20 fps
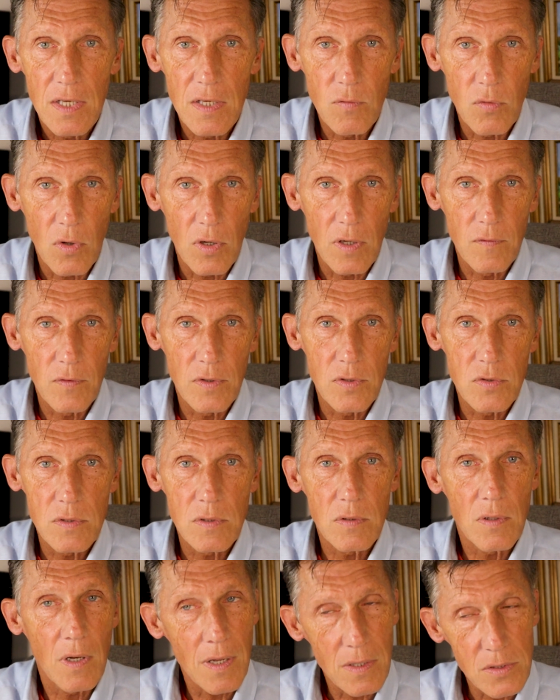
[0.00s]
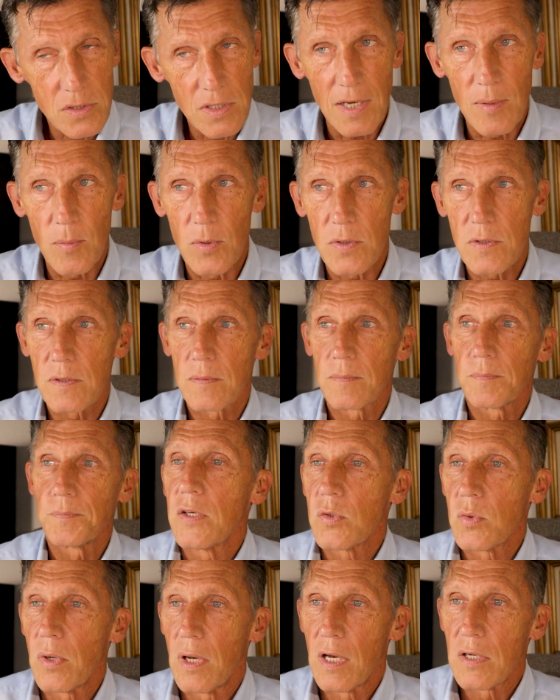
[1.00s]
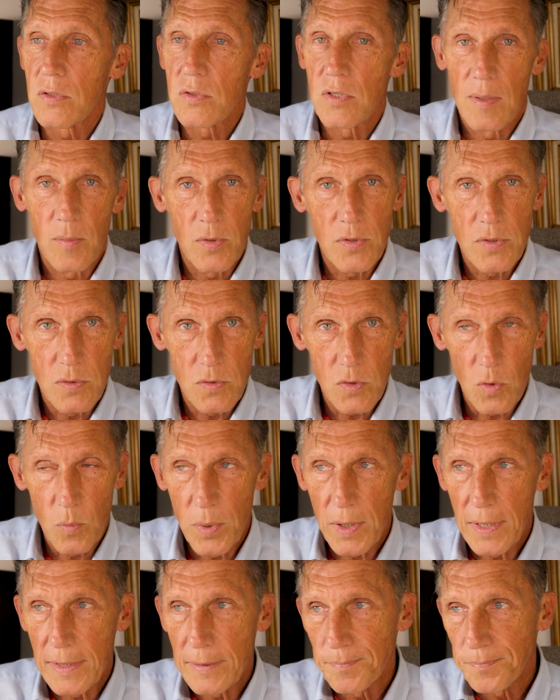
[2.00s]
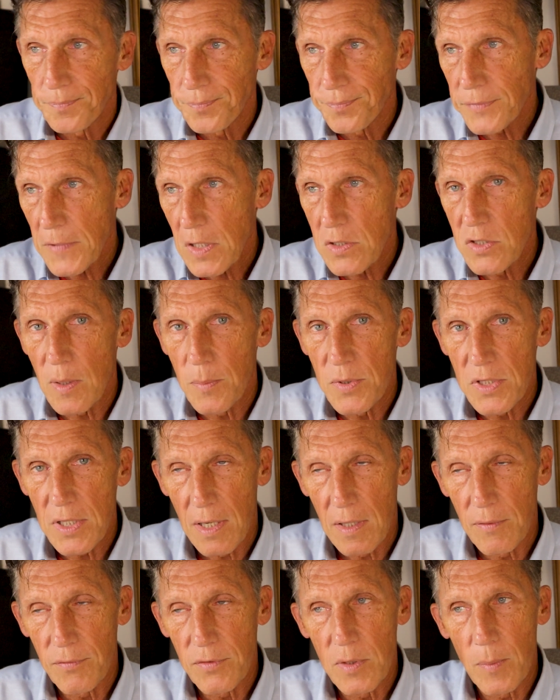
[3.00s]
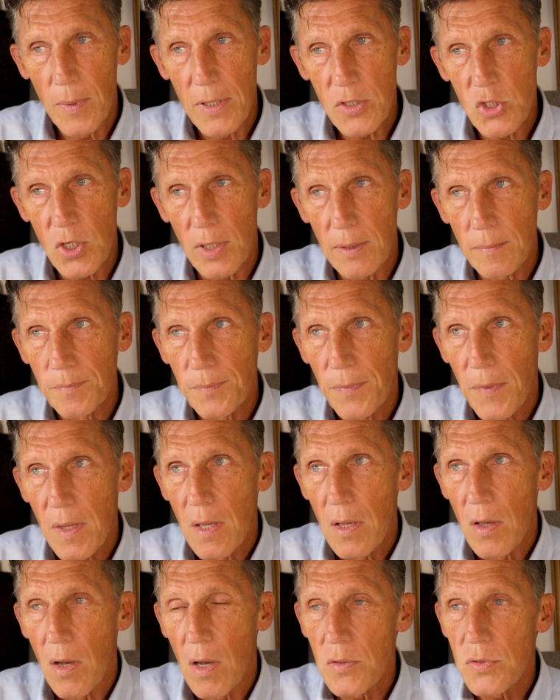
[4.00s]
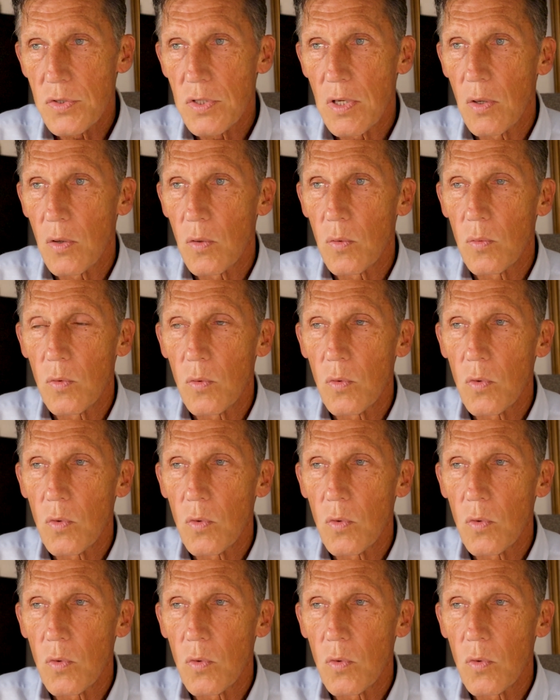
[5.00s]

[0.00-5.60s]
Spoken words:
evolve into Alzheimer's. That's why Alzheimer's is so big, a subset of dementia. Also,